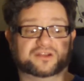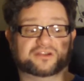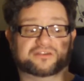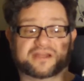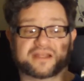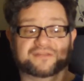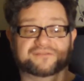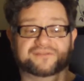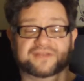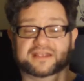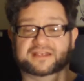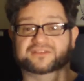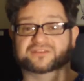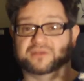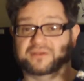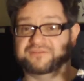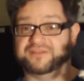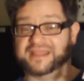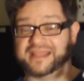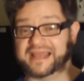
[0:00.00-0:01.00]
a great figure, so
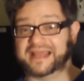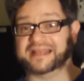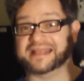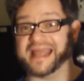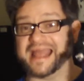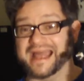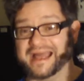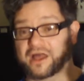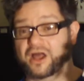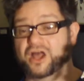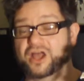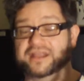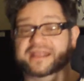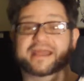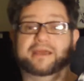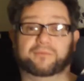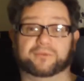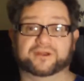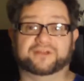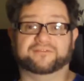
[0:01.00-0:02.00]
if you can't get her,
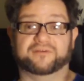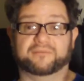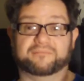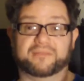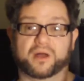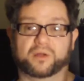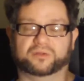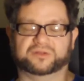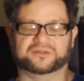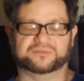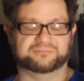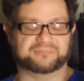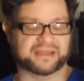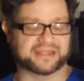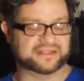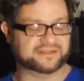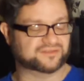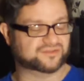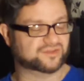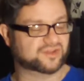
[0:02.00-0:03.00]
get one of her moulded
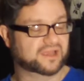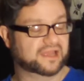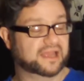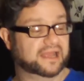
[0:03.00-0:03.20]
mates.